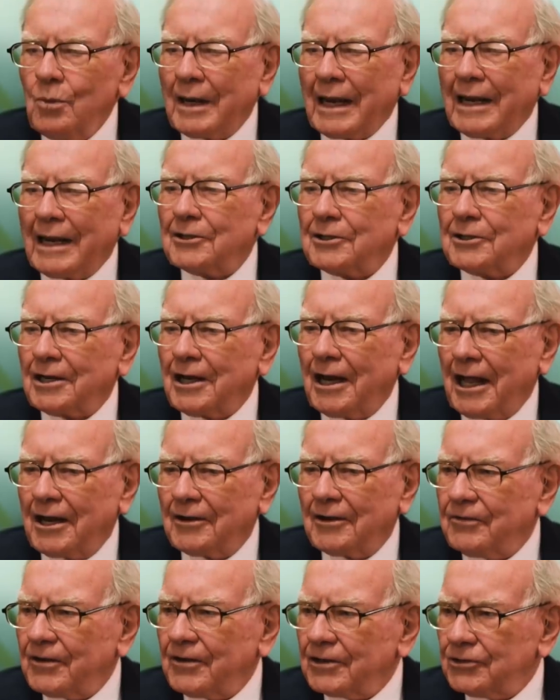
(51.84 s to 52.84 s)
Well, I look at a
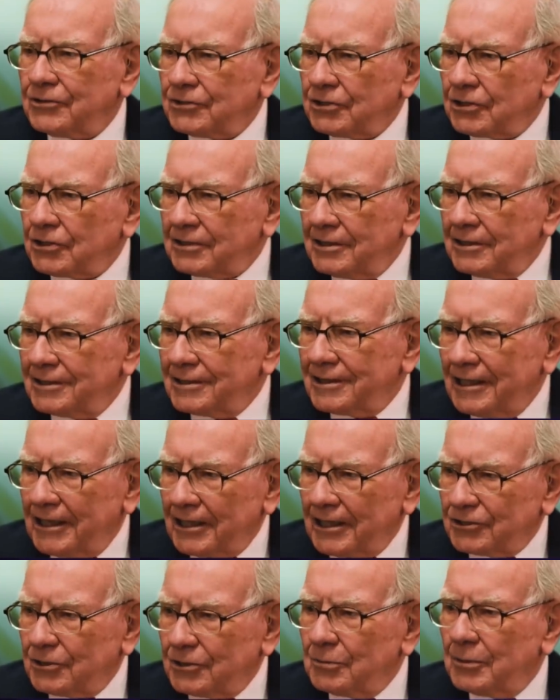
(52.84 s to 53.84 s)
lot of figures just in
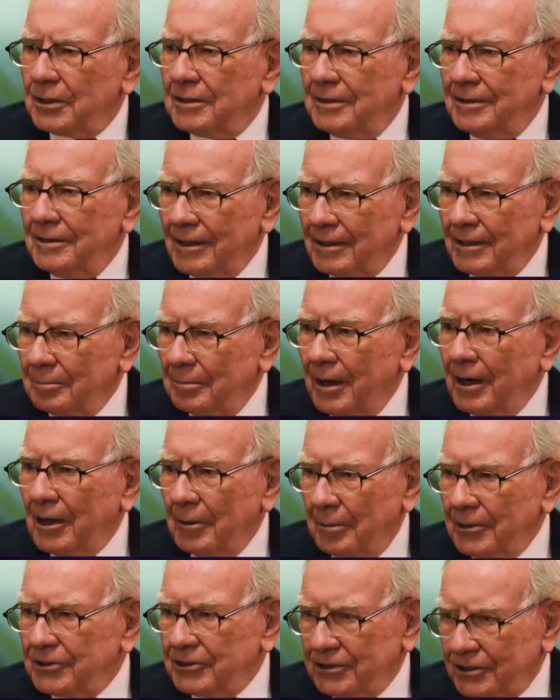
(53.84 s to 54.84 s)
connection with
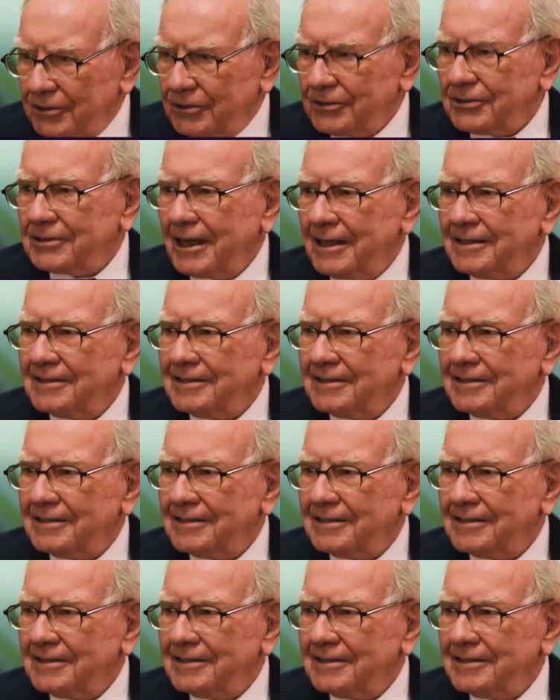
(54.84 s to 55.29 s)
our businesses.